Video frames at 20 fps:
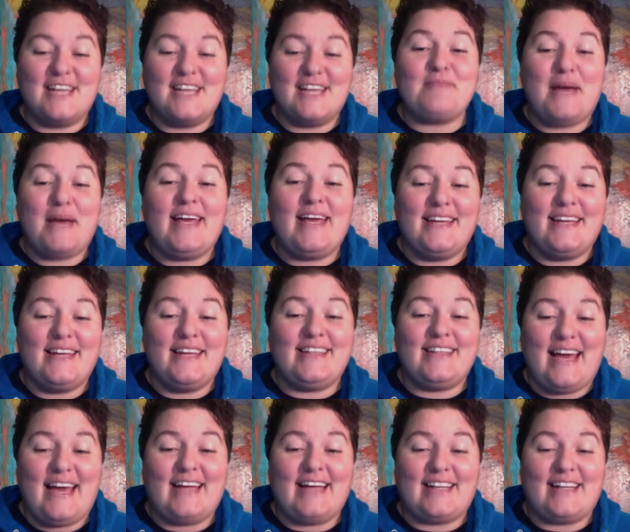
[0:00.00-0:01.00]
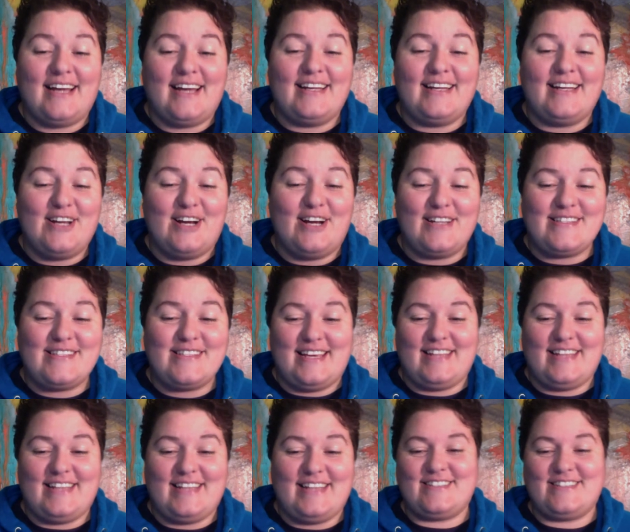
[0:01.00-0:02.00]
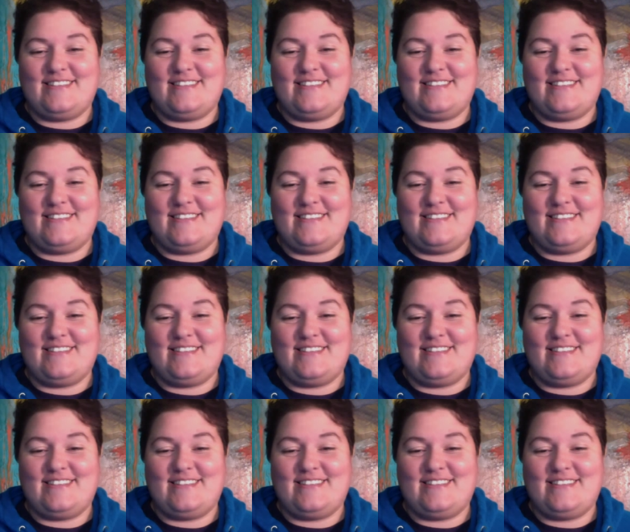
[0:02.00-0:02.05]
my head at that kind of nonsense.